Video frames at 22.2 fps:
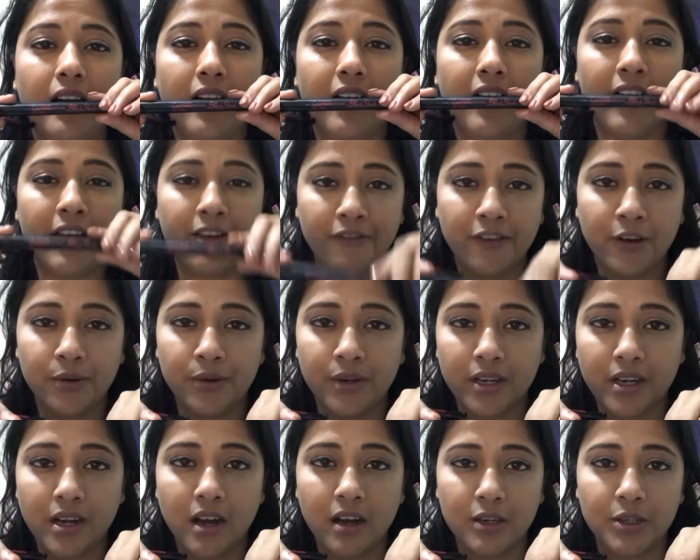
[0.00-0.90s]
I found
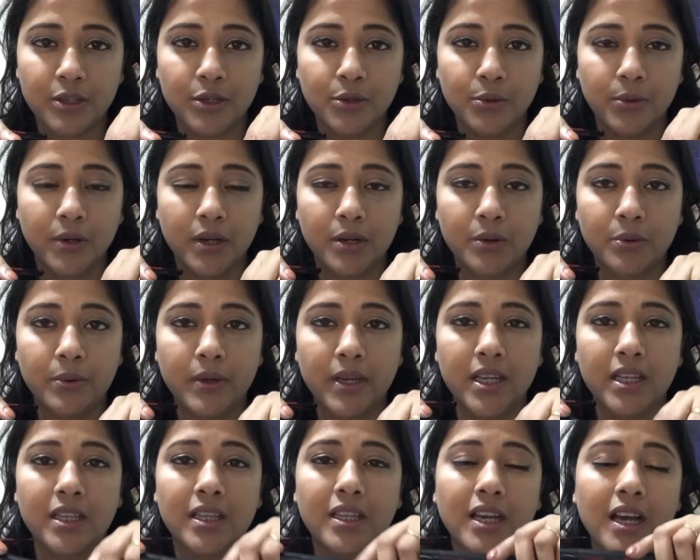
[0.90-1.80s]
it hard to work
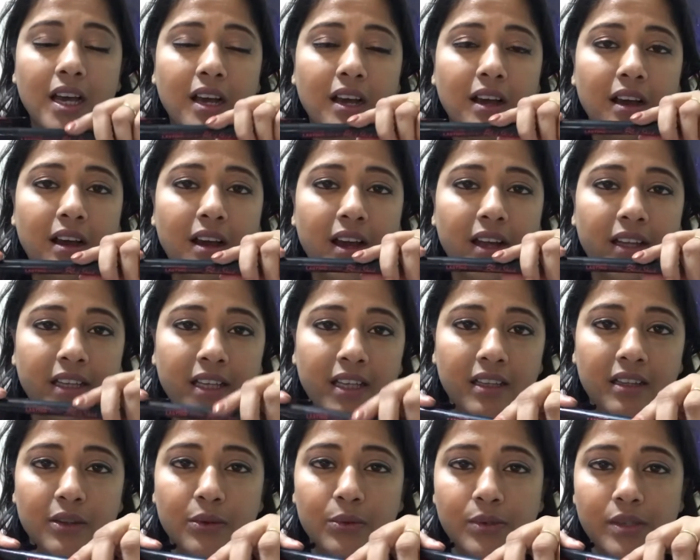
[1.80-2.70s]
with. I
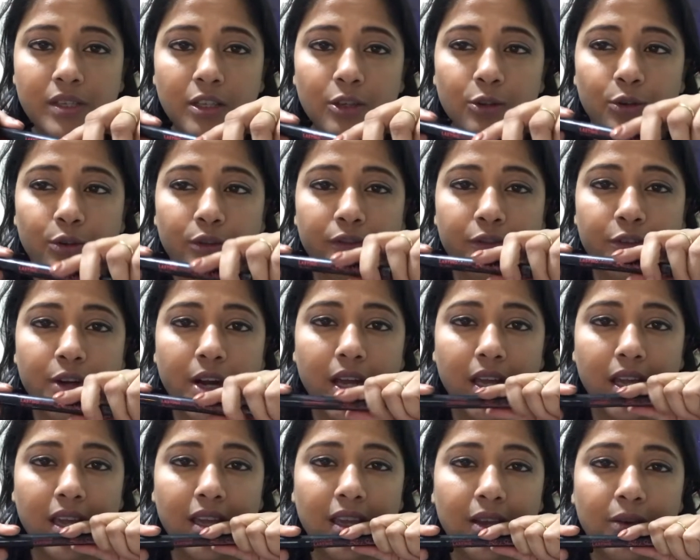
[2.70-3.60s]
think there was a lot of
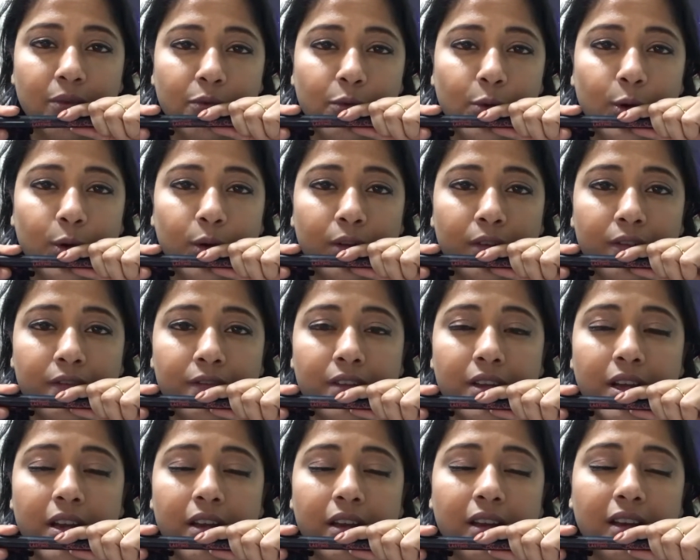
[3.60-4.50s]
dragging involved.
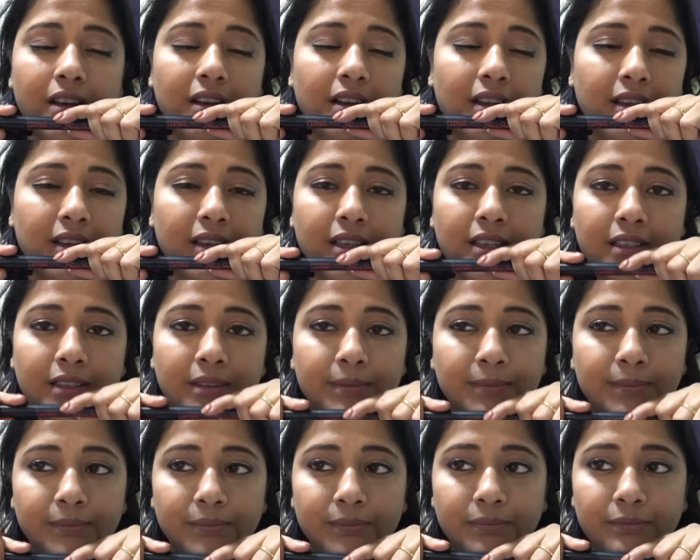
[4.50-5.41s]
I didn't like it
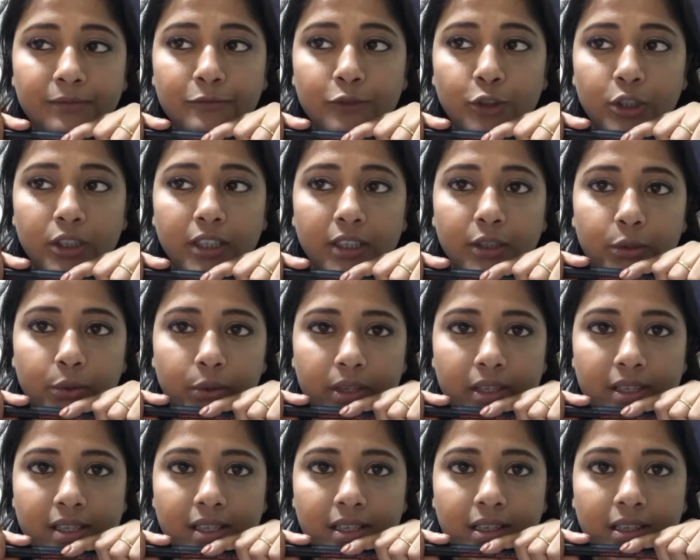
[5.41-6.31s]
for that
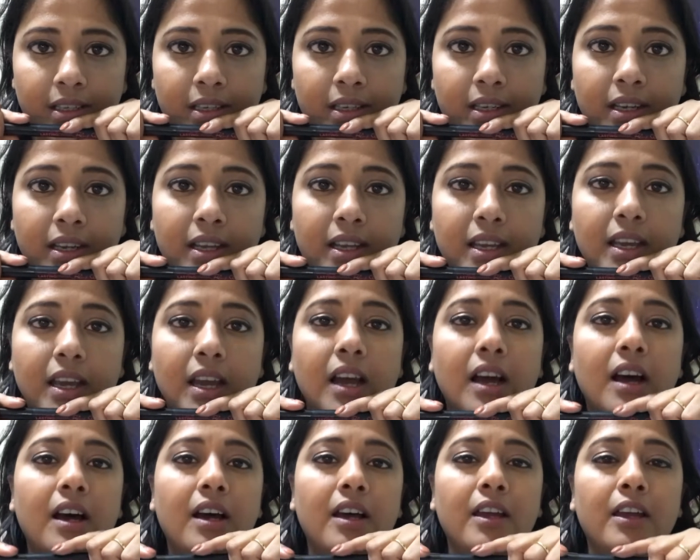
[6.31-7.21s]
reason.
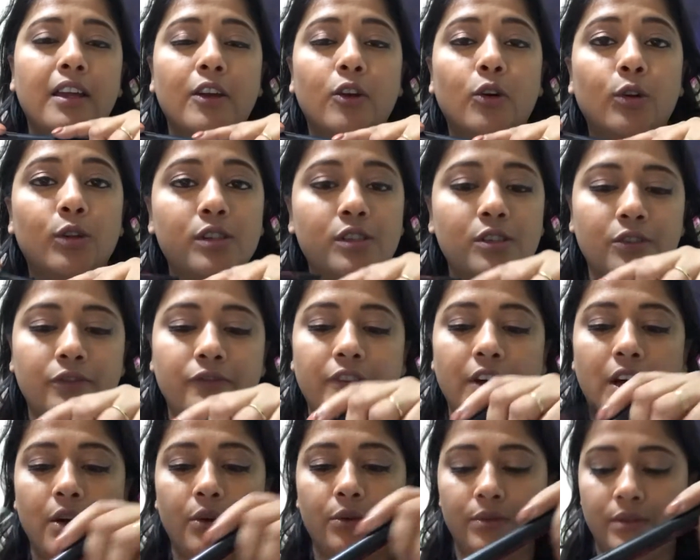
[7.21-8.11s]
I also
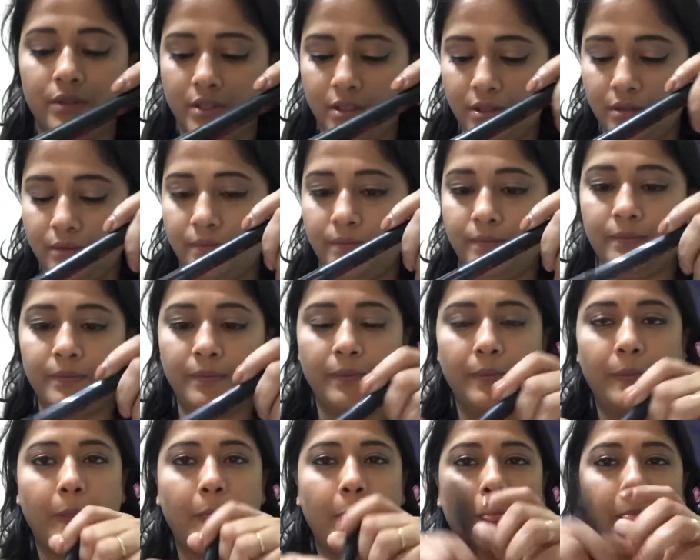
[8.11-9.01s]
found
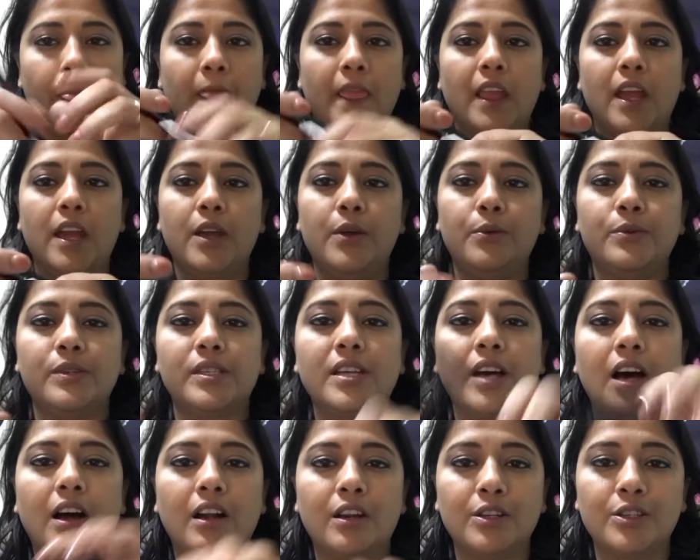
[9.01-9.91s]
it was
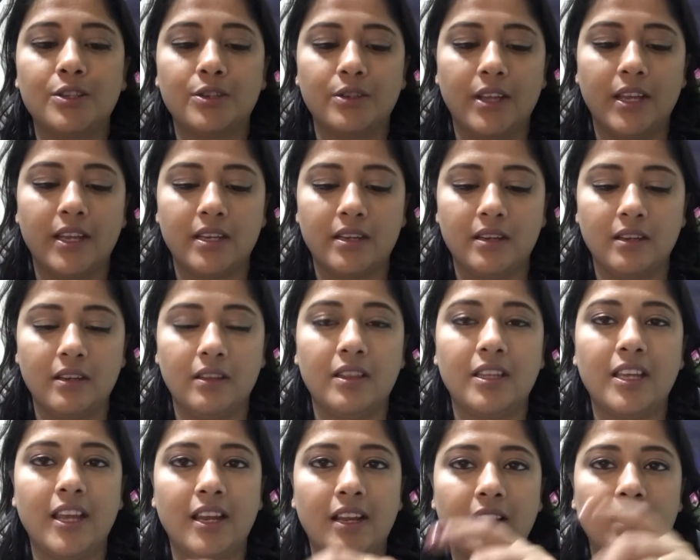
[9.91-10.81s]
hard to get a
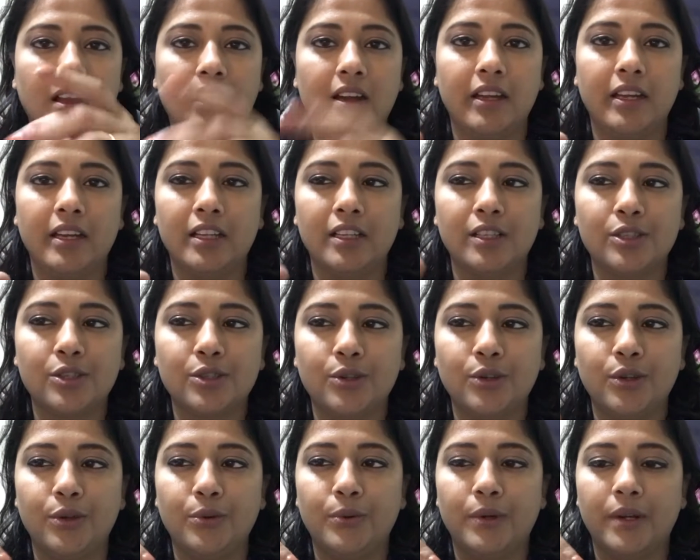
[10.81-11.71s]
thin line. I'll show
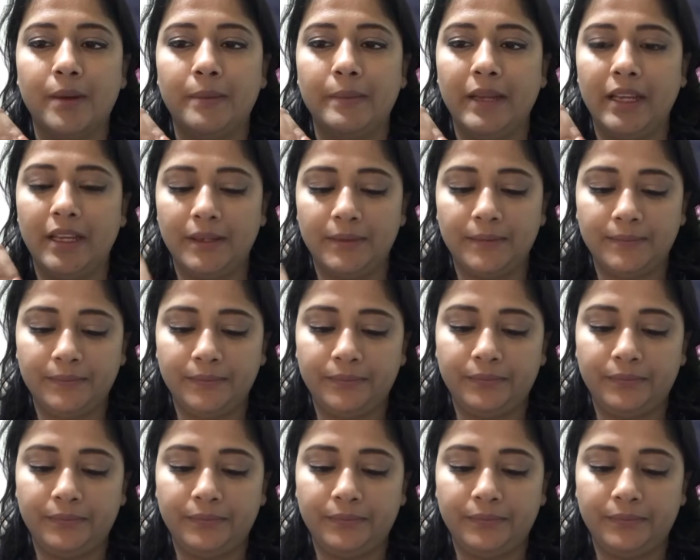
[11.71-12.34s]
you what I mean.